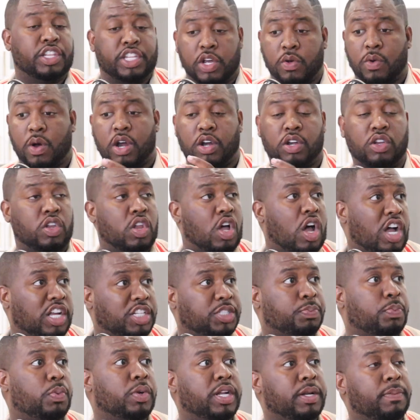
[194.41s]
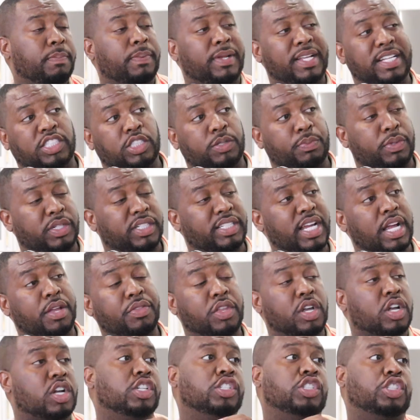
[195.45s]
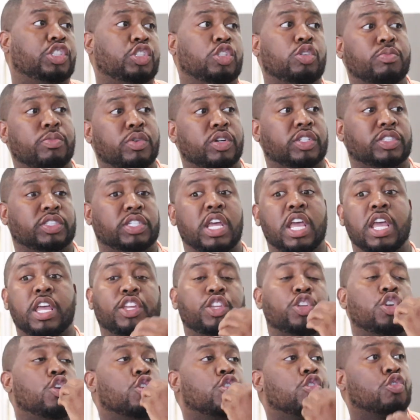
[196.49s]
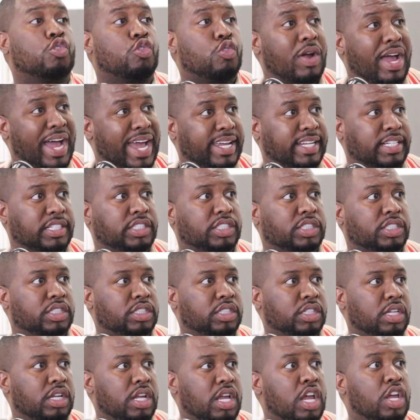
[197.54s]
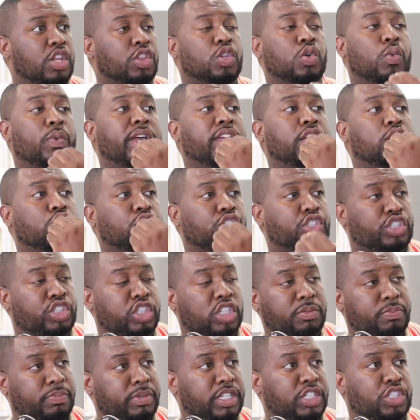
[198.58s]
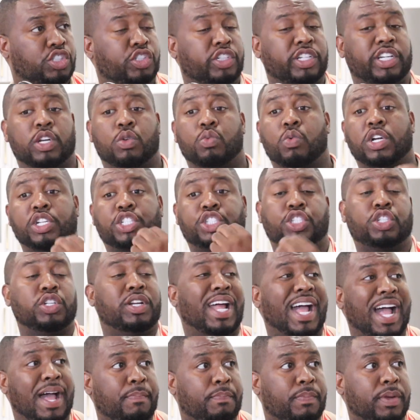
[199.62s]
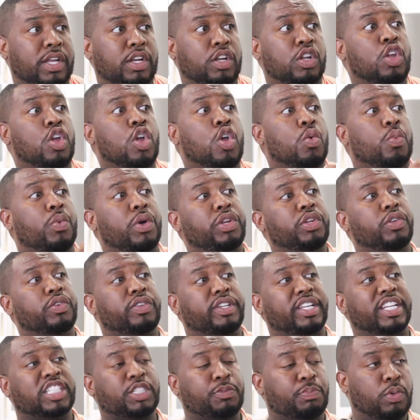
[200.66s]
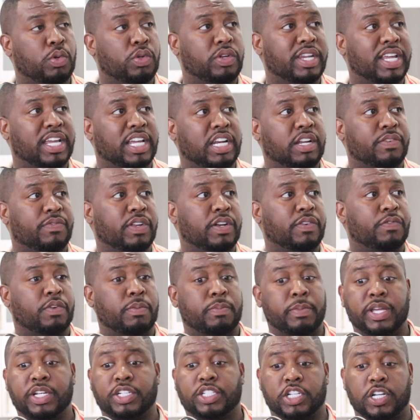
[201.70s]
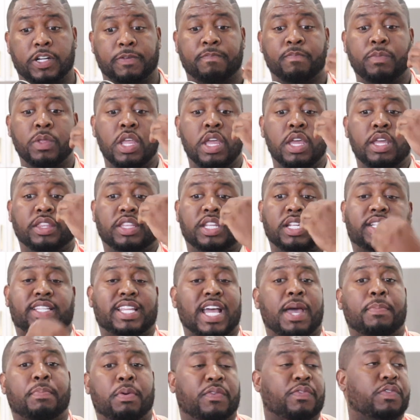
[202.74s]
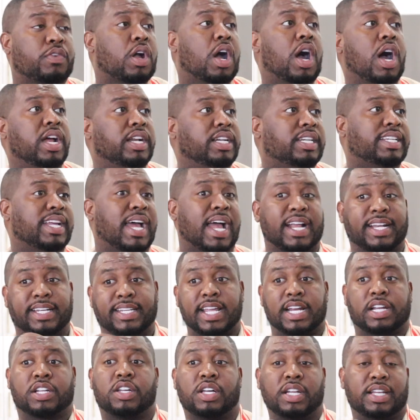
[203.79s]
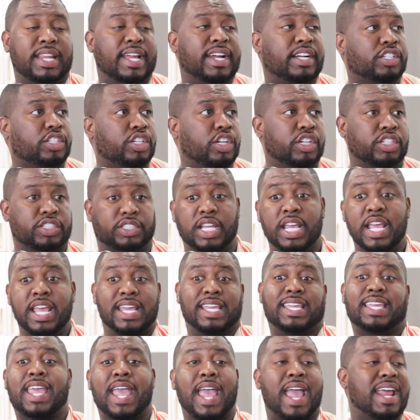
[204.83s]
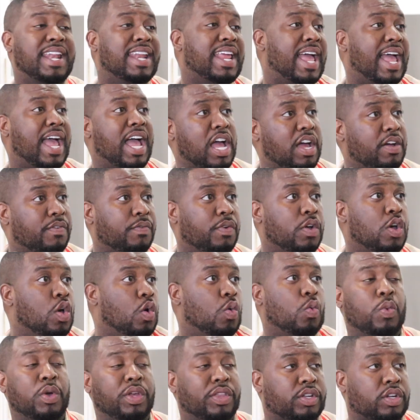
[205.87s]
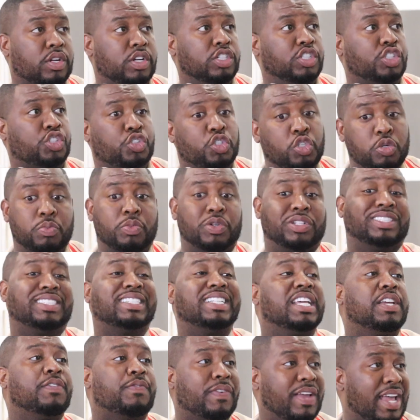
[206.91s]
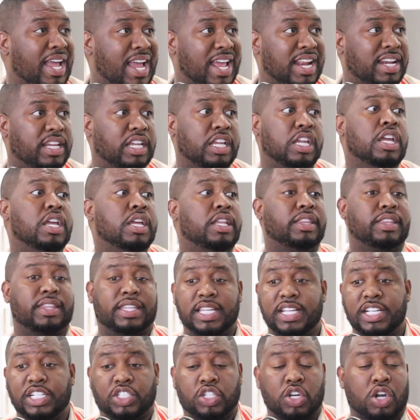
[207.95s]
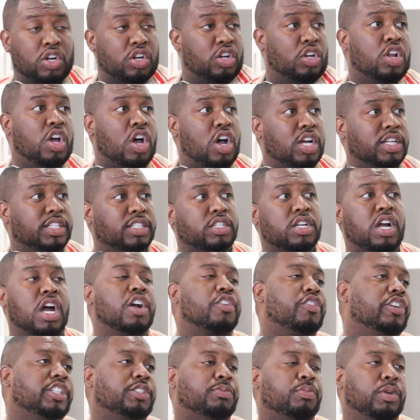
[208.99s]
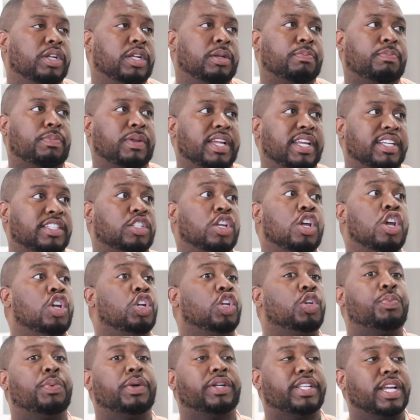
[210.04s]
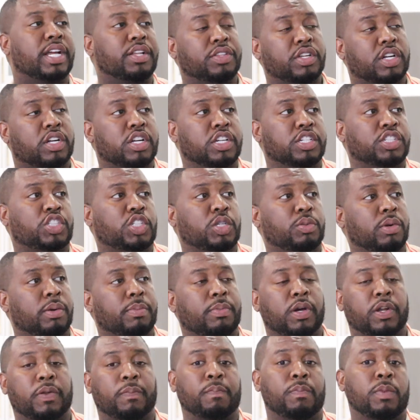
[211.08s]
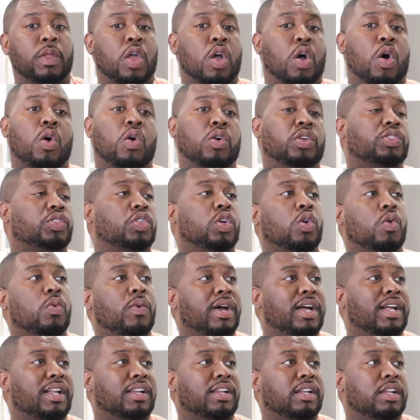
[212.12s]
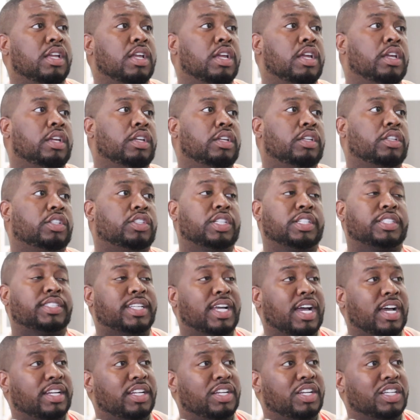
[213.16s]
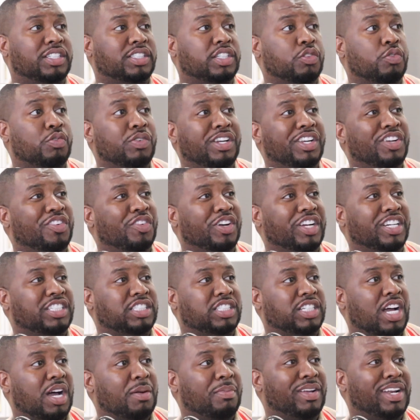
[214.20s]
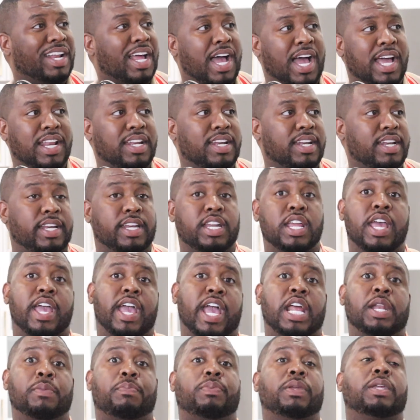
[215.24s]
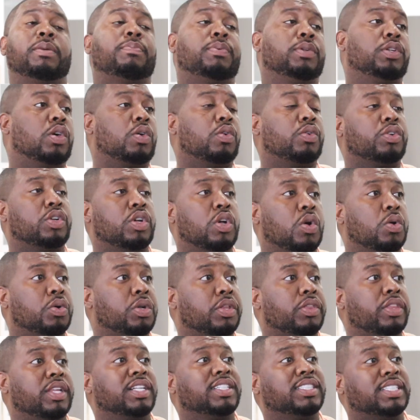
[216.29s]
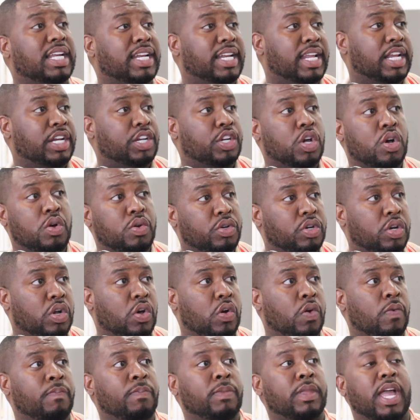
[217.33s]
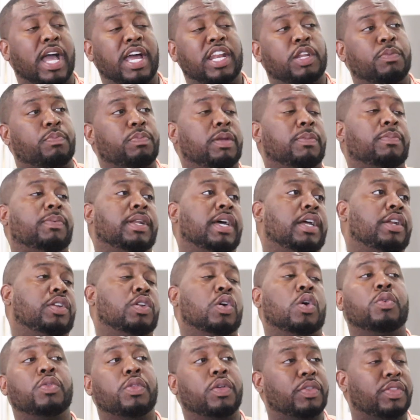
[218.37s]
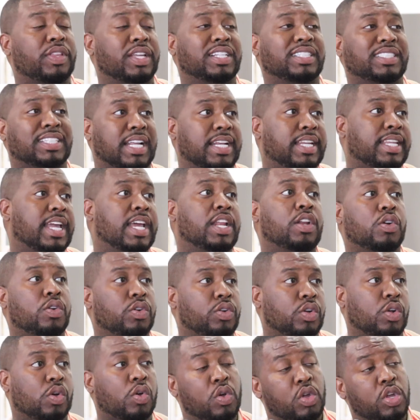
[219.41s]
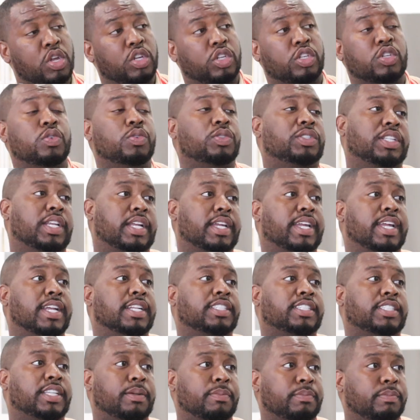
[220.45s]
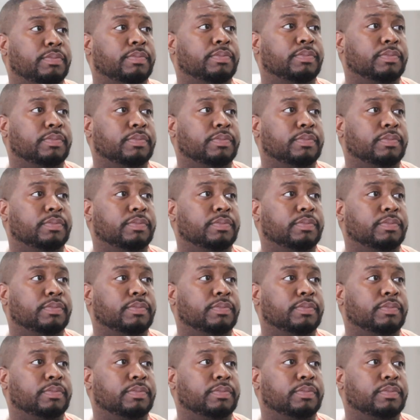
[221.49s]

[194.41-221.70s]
There are laws put in place to protect the consumers, your rights, the way you should be treated, what should happen when you dispute negative information, the type of contact debt collectors can have with consumers, if any. These are laws Congress put in place to protect the consumer, but also, society does a really great job at hiding it, and people don't know the things that they don't know, and the people that know the things that they don't know use it against them.